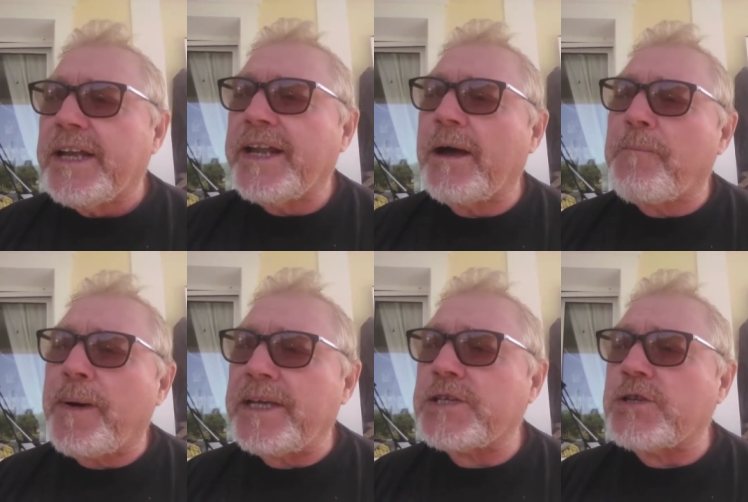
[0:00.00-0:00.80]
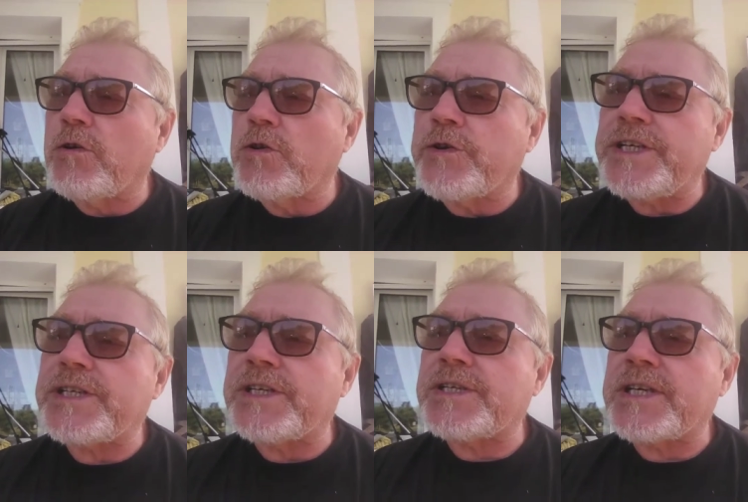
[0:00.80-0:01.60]
Now, based on
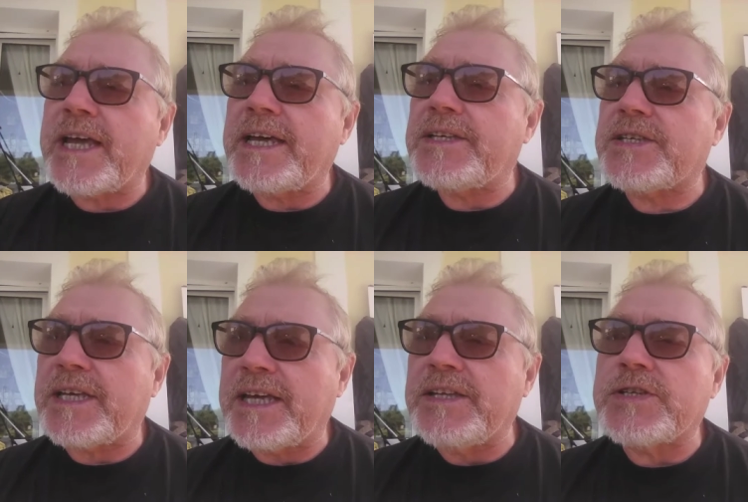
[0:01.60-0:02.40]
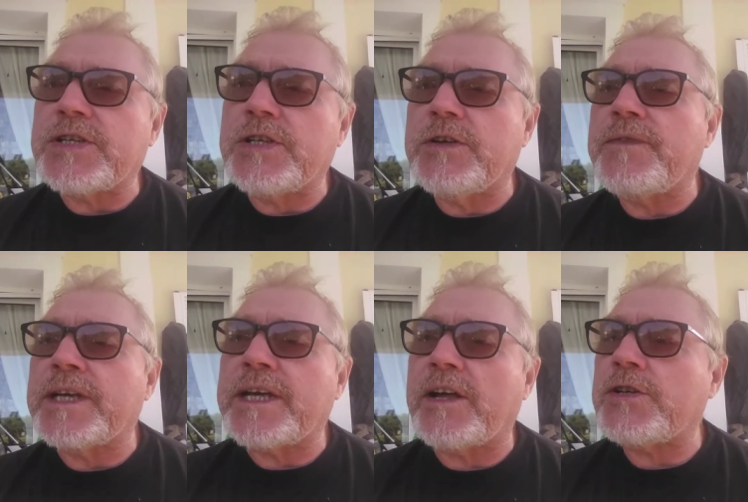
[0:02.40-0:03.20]
Greece's case incident, the
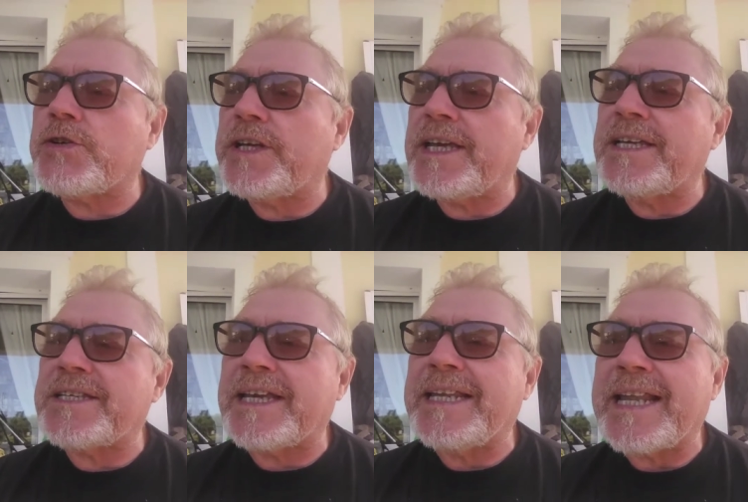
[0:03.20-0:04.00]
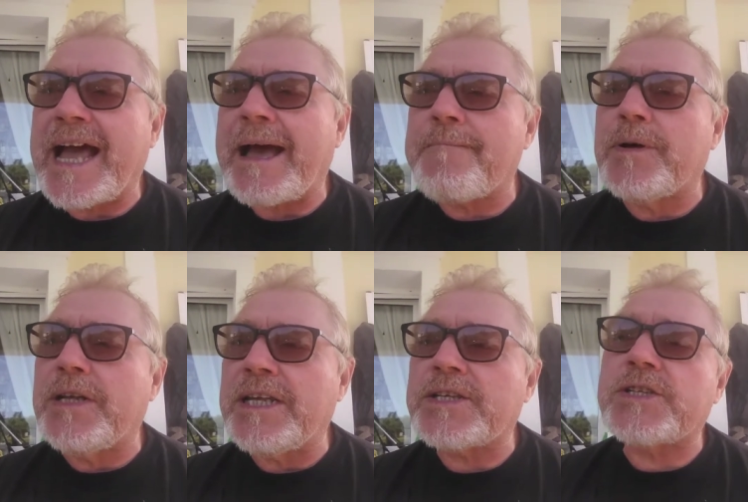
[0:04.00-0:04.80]
country is in amber
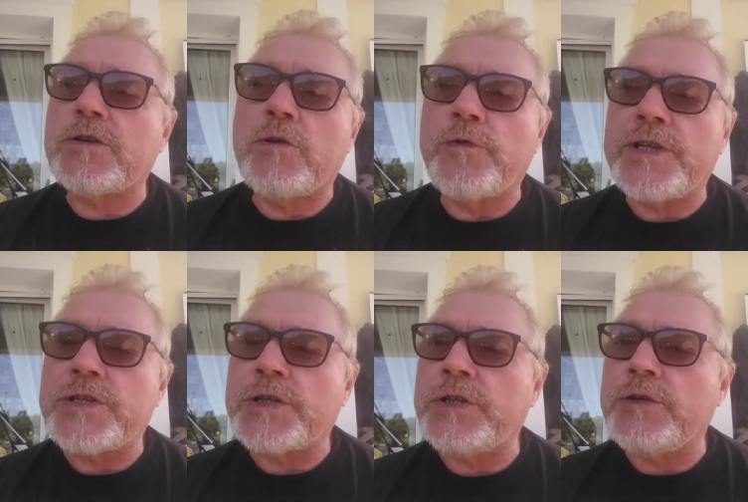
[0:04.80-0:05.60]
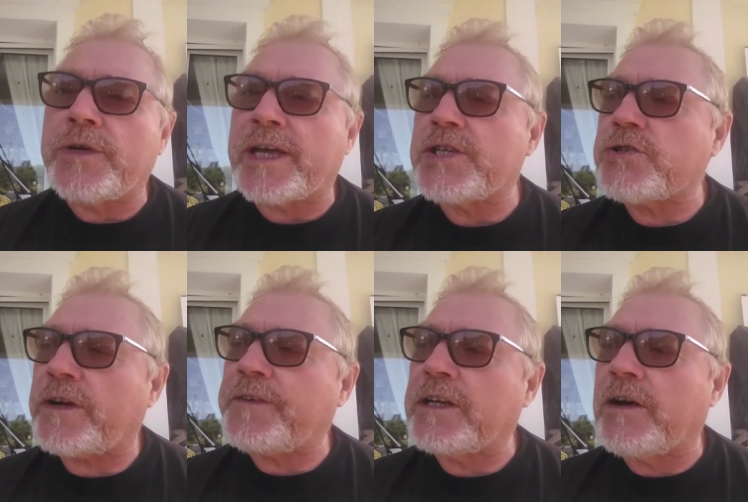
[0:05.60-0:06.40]
list according to the UK's
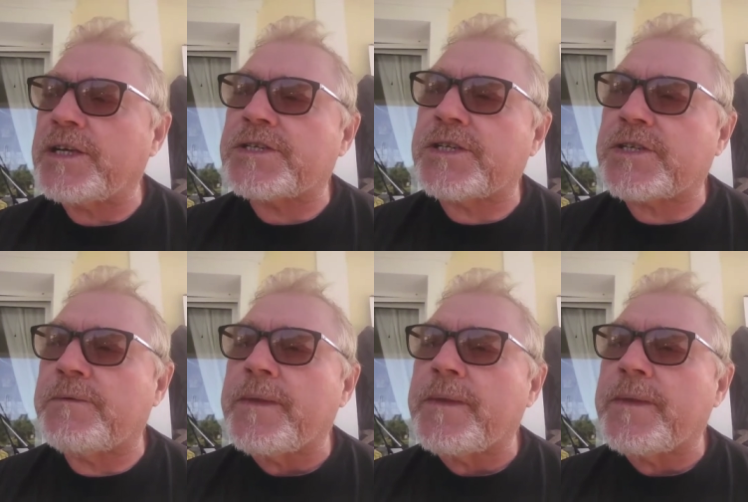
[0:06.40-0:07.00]
traffic light system,